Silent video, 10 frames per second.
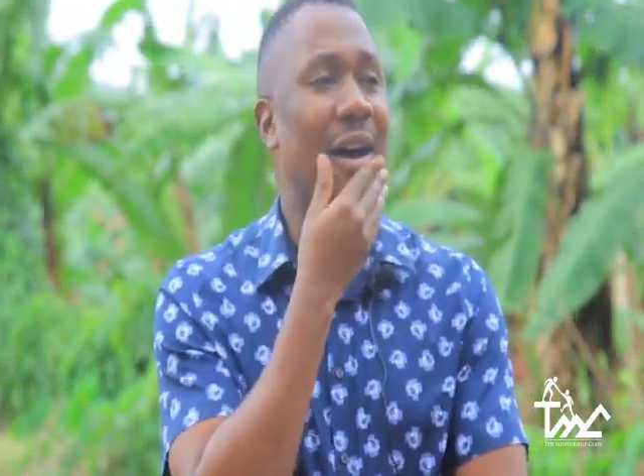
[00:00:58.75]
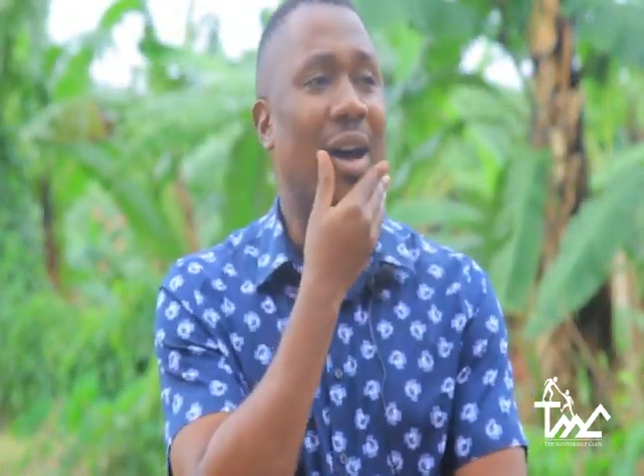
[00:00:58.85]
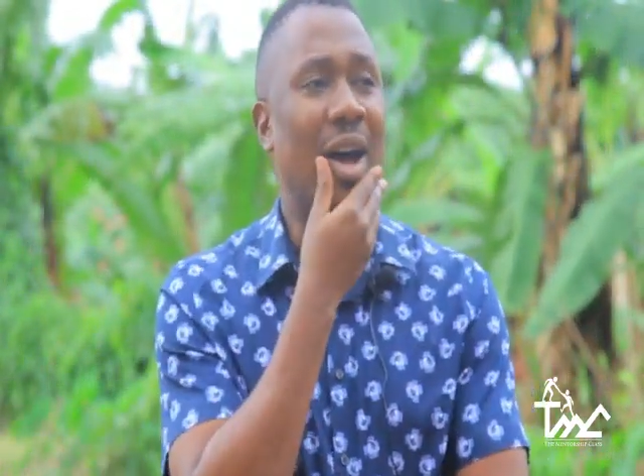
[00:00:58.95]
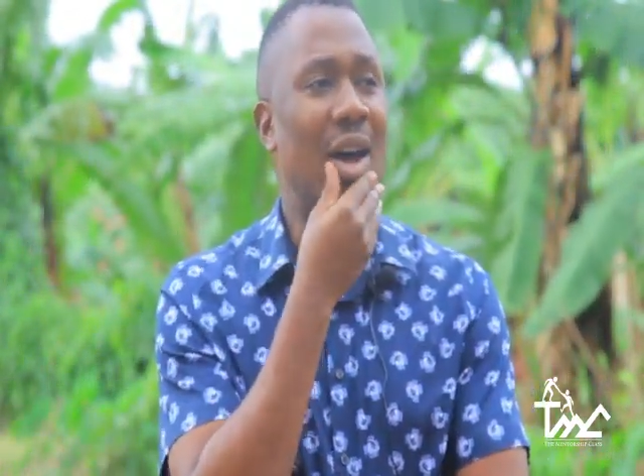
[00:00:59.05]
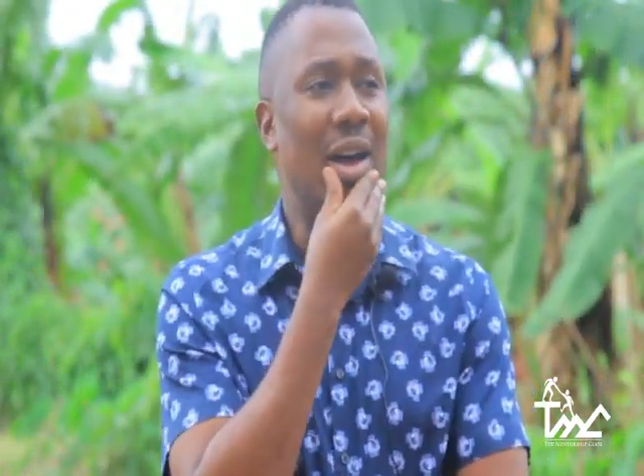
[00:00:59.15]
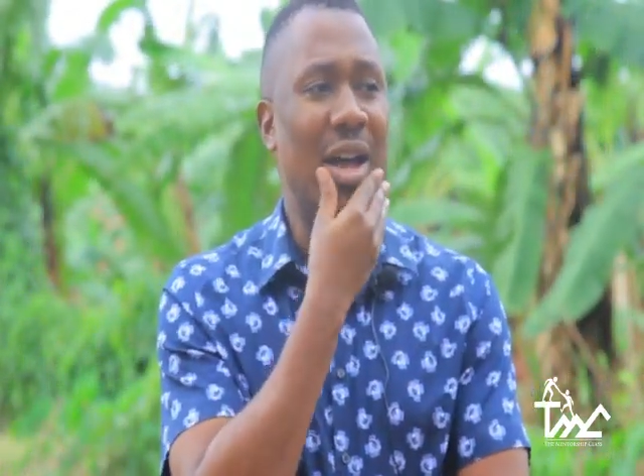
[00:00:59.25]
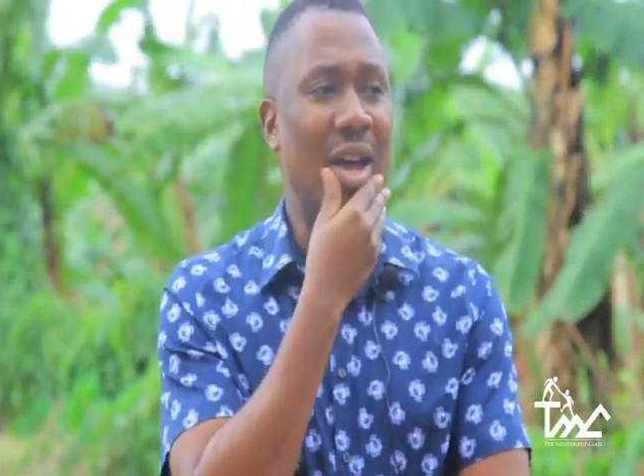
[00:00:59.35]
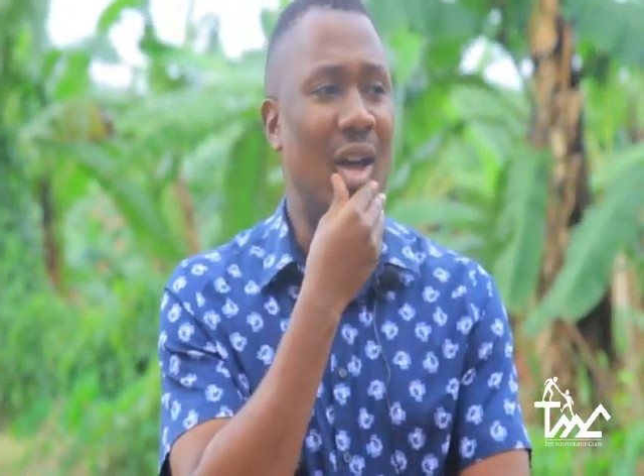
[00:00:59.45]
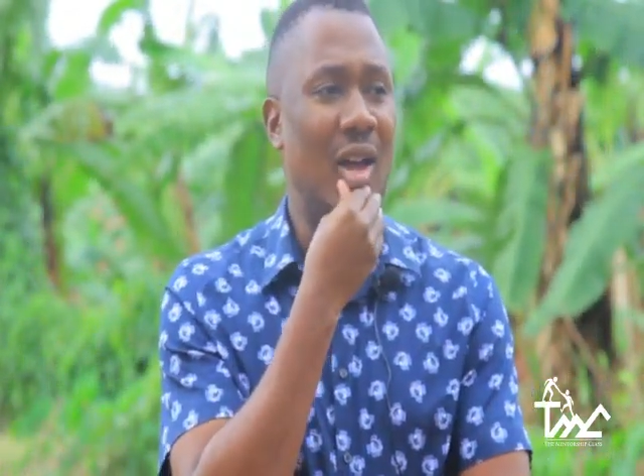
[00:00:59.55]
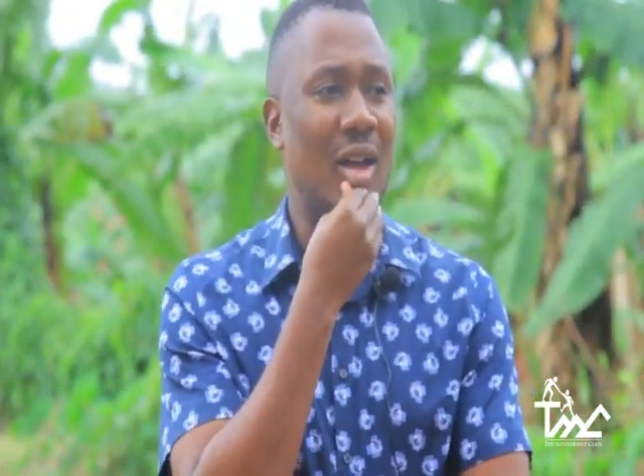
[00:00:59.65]

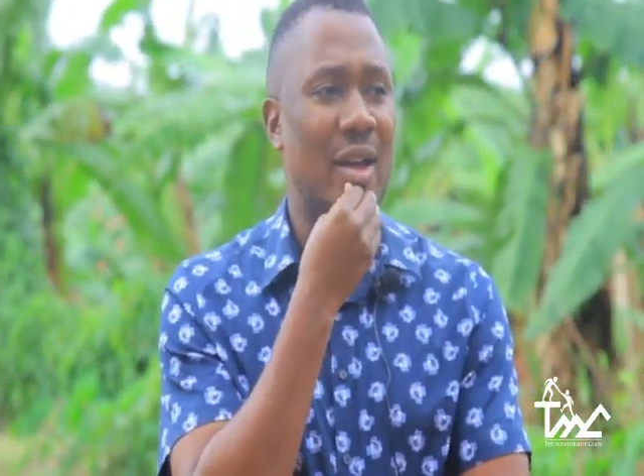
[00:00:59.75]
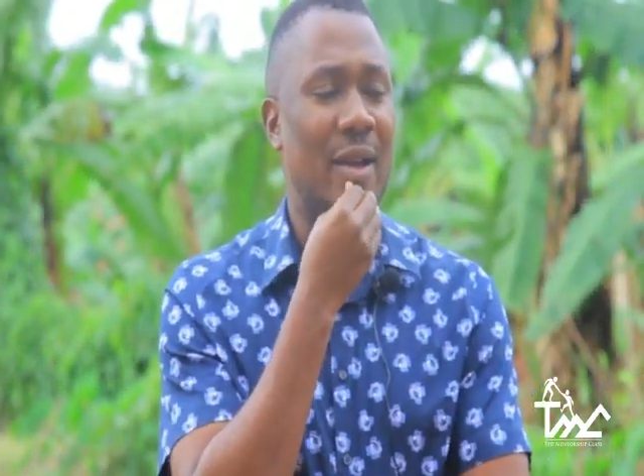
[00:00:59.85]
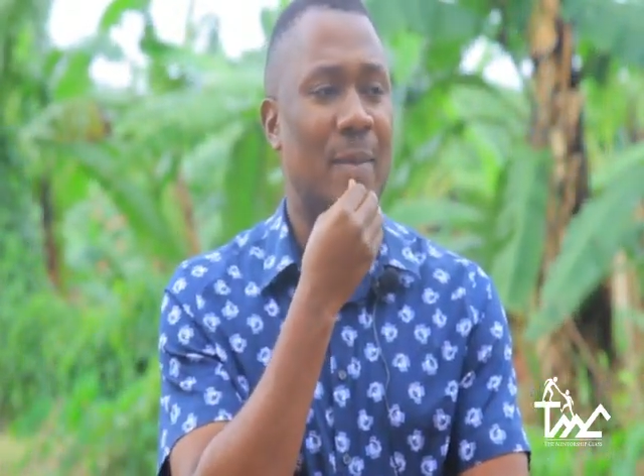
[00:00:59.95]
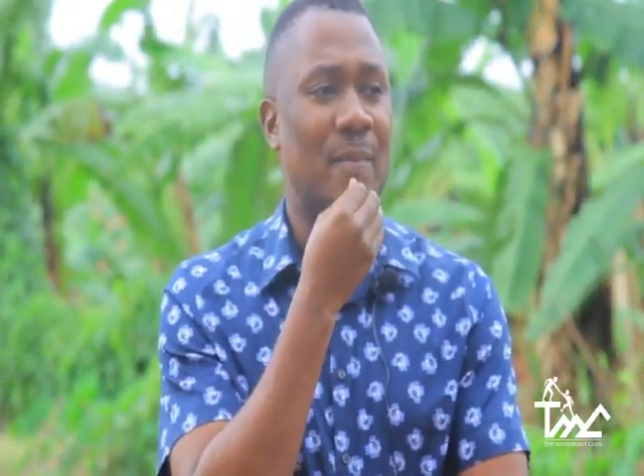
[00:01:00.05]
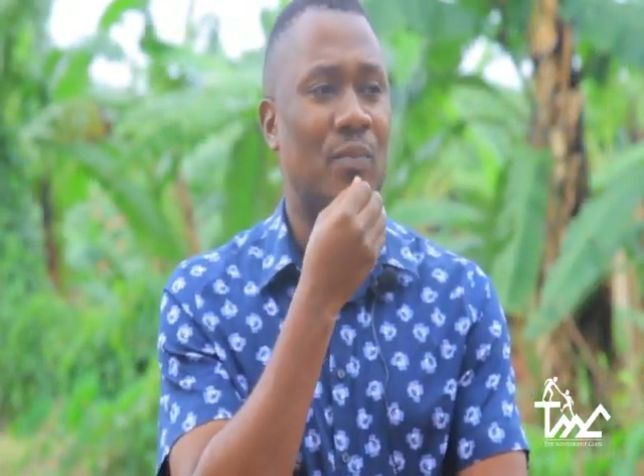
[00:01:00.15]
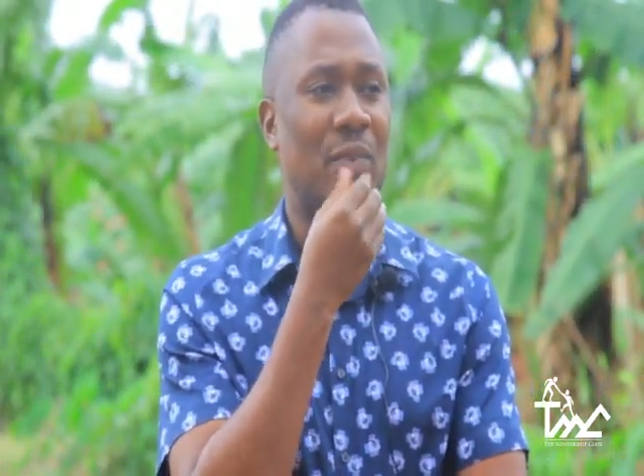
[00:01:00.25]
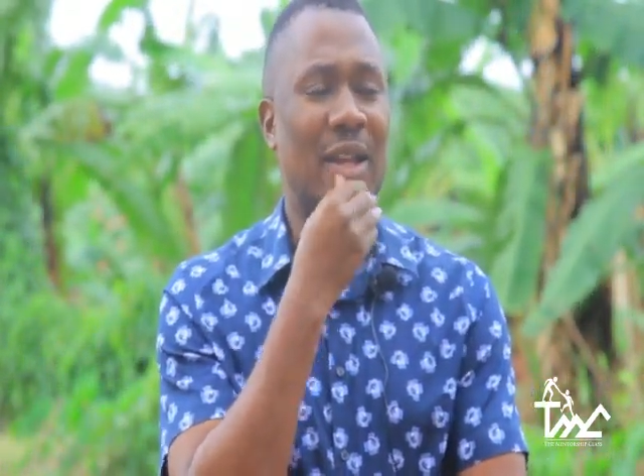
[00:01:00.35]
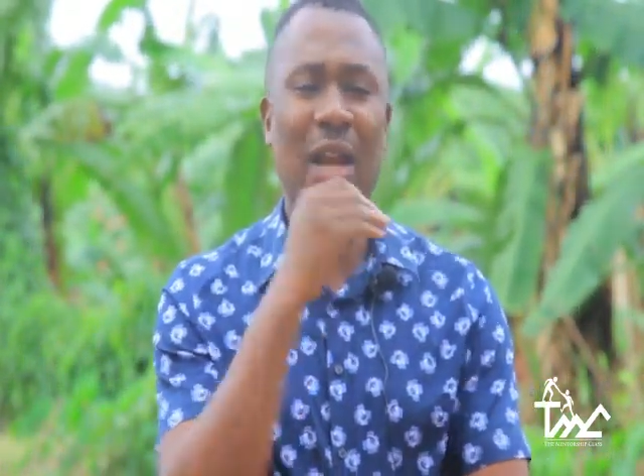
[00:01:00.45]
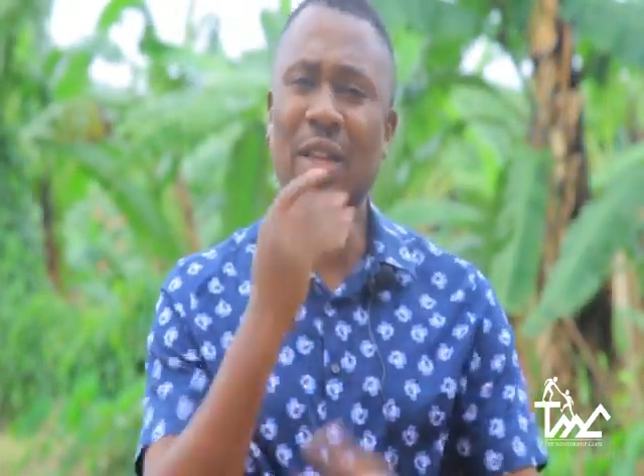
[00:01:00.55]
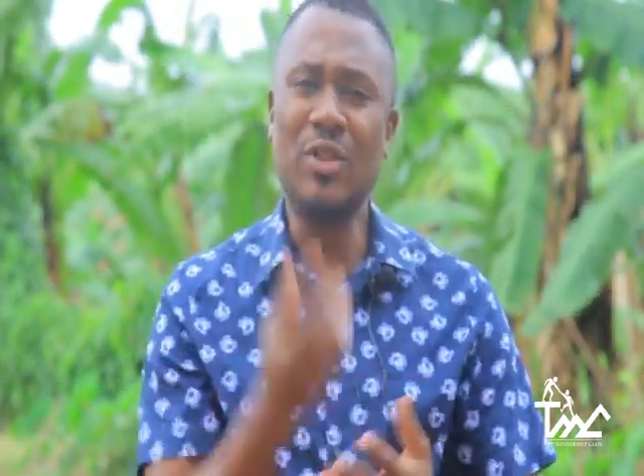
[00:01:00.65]

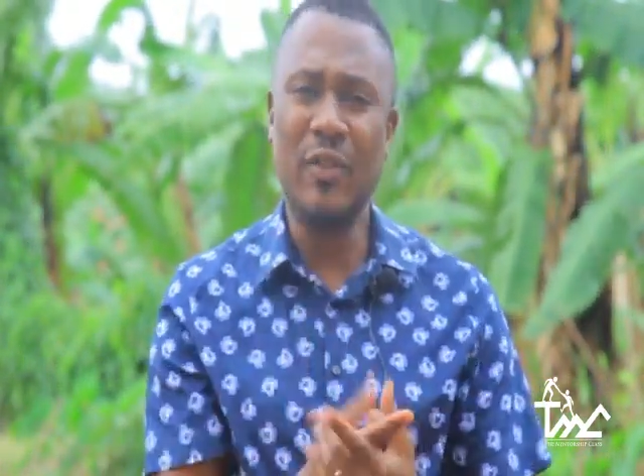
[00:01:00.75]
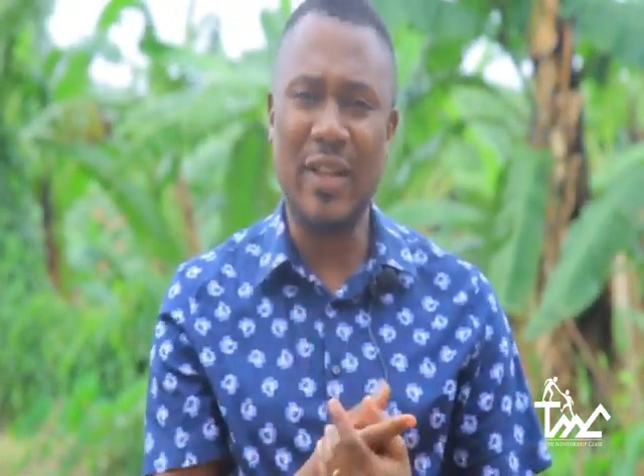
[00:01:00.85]
Now that you've